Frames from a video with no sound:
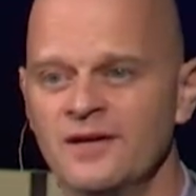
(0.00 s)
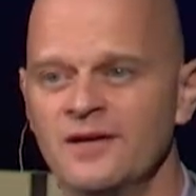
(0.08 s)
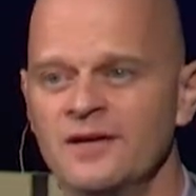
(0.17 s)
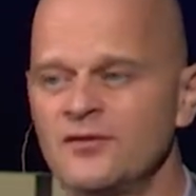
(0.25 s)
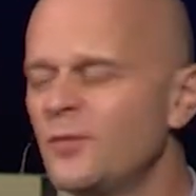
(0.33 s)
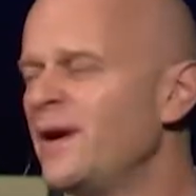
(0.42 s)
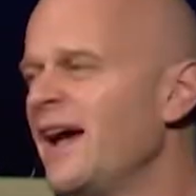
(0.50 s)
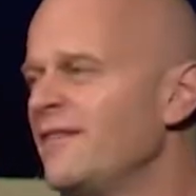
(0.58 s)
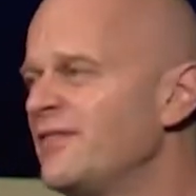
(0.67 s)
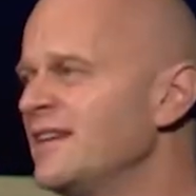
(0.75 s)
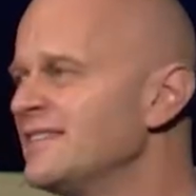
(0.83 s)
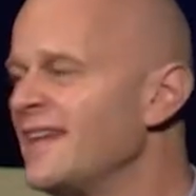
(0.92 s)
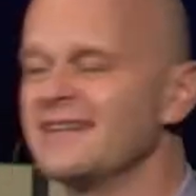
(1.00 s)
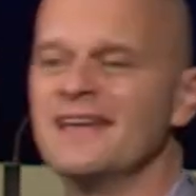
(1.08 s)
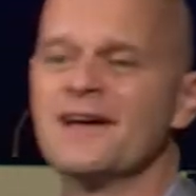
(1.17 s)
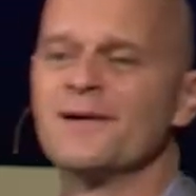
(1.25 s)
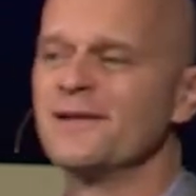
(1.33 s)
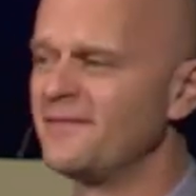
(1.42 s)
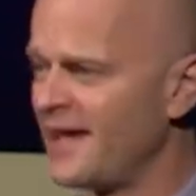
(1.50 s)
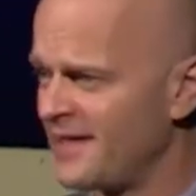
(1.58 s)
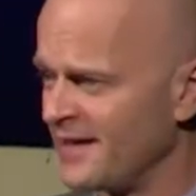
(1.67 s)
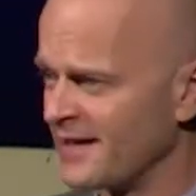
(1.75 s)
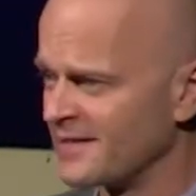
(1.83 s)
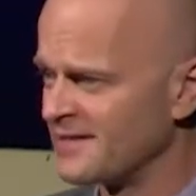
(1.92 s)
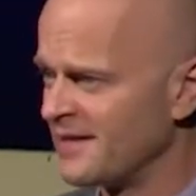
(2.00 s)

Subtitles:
So we have things like narrative ethics,